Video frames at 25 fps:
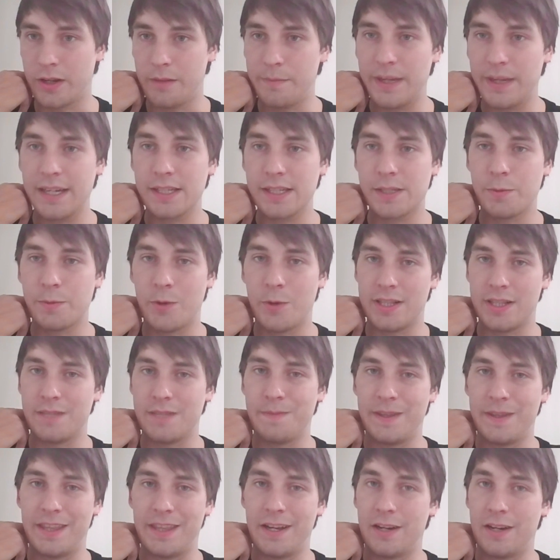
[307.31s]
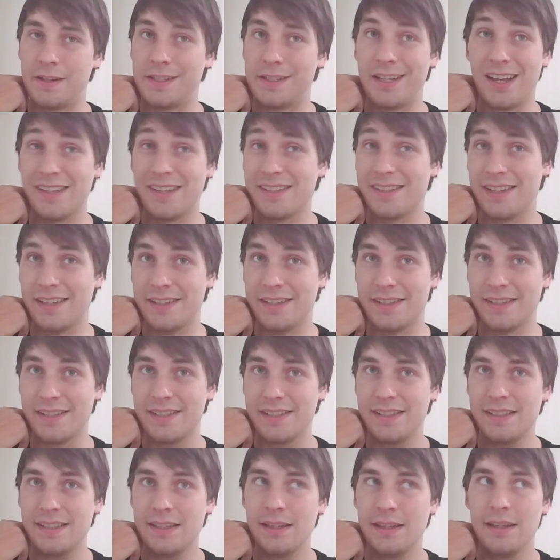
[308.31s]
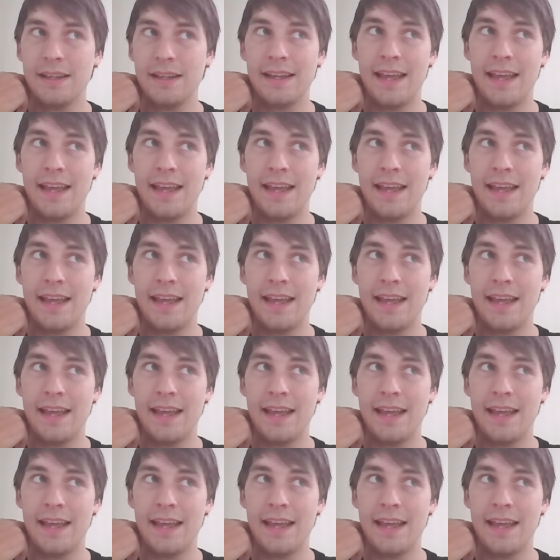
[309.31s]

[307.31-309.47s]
biggest ones, but there are dozens,